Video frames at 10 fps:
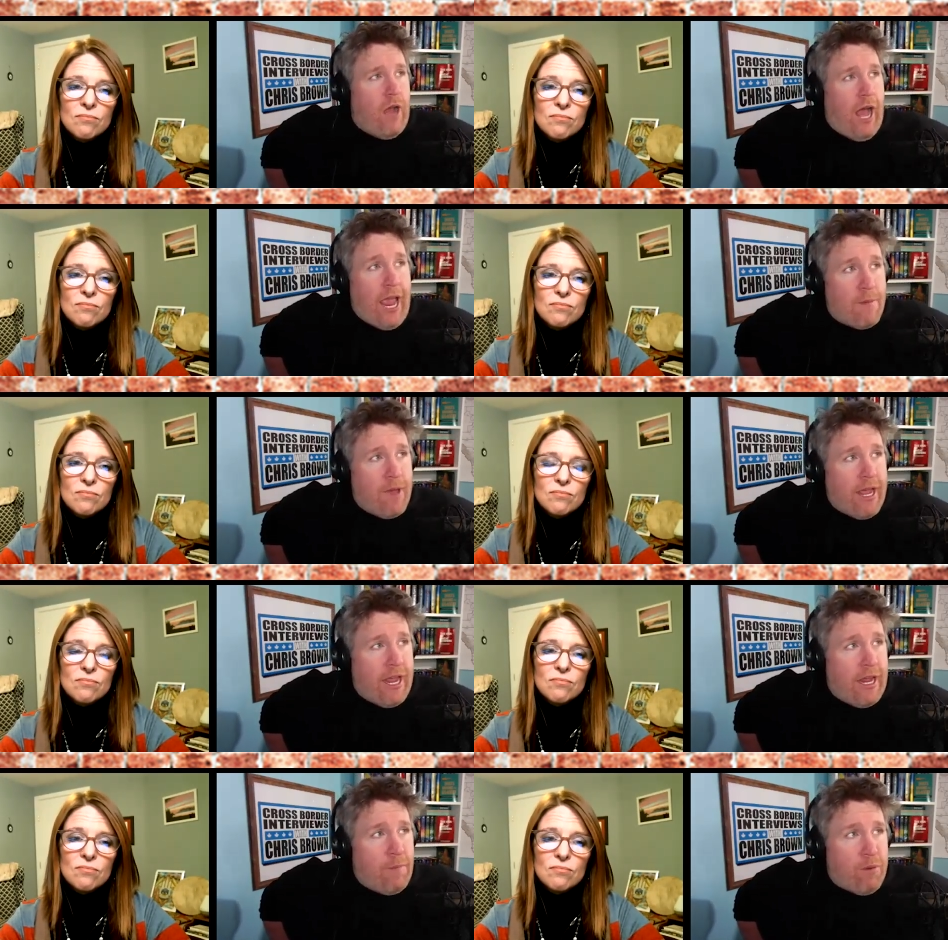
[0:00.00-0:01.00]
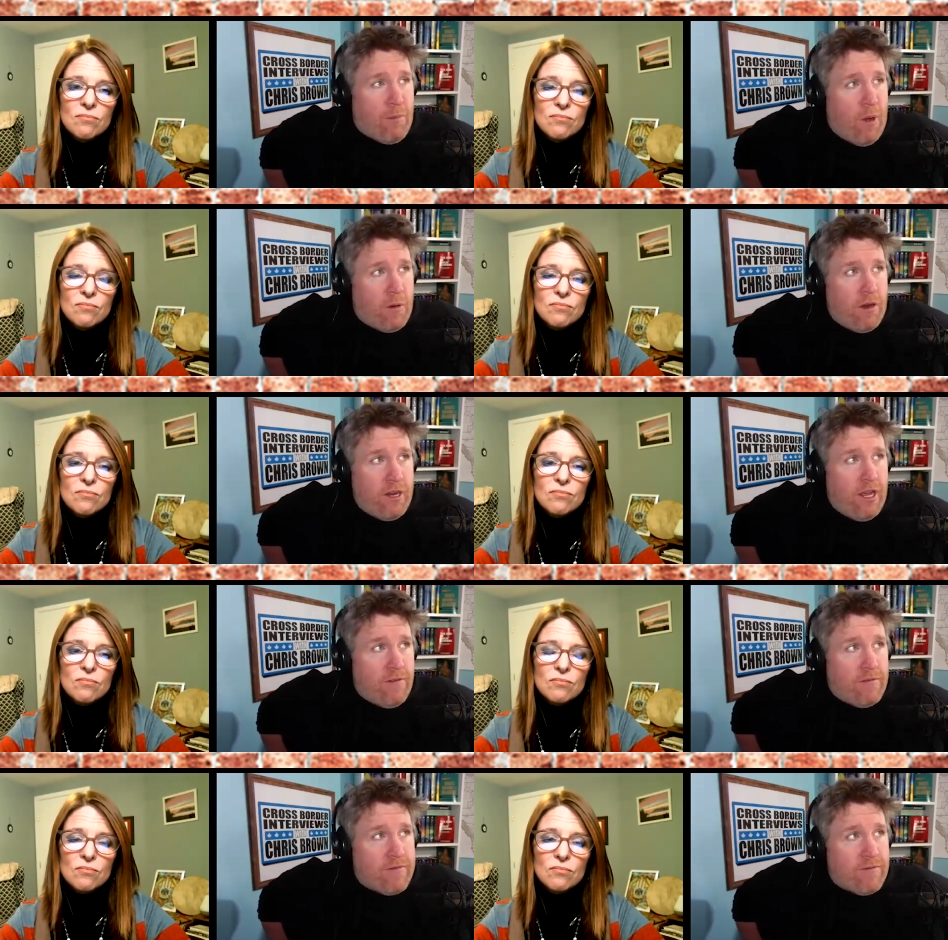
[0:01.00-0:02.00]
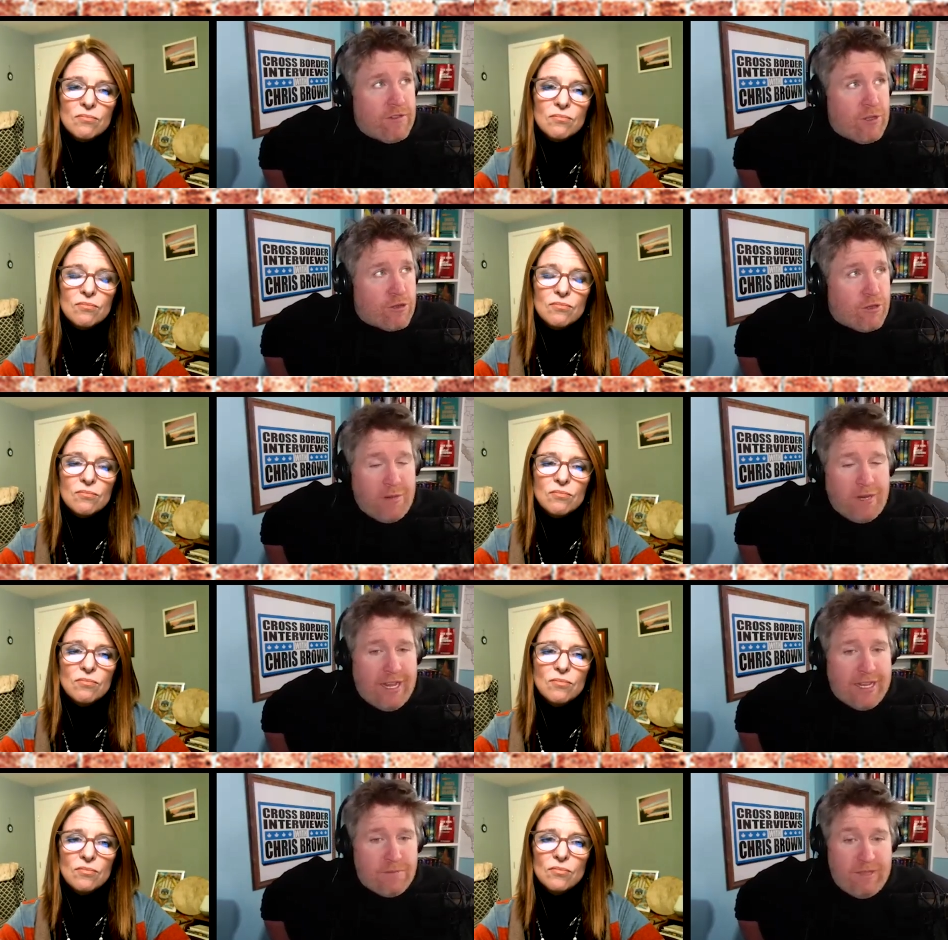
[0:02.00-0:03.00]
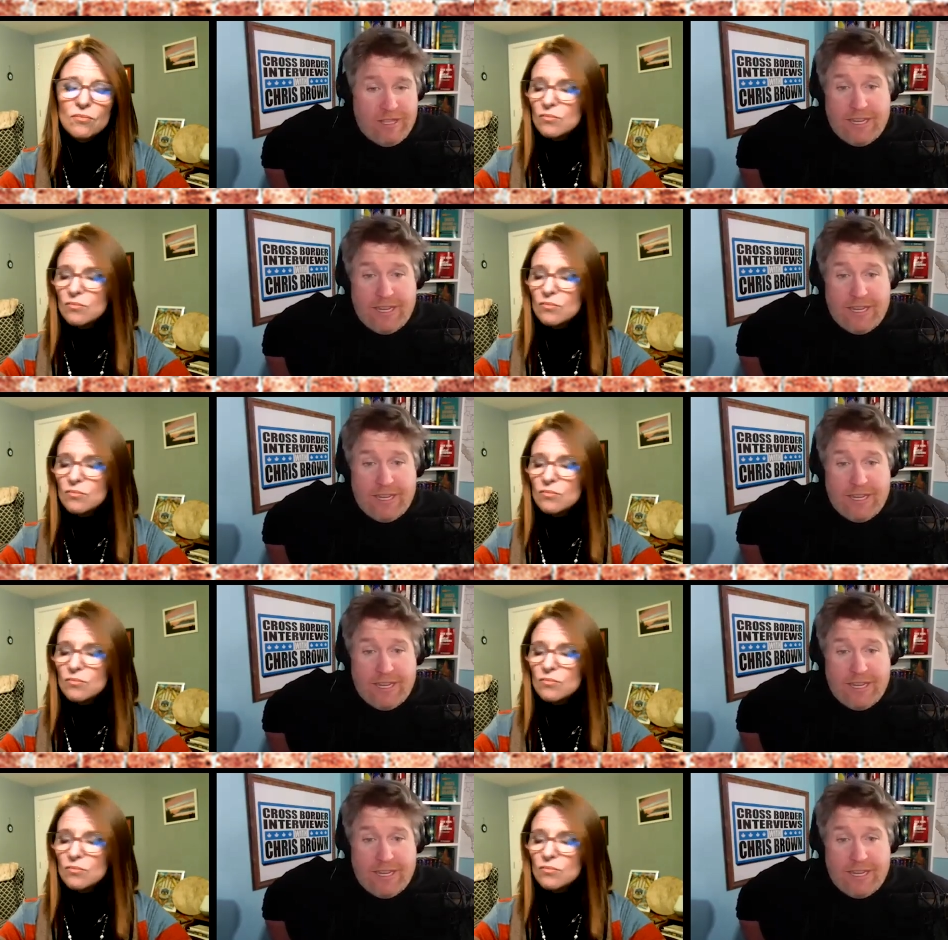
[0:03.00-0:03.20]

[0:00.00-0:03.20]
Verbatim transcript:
Speaker 1: i am a proponent of social media has been the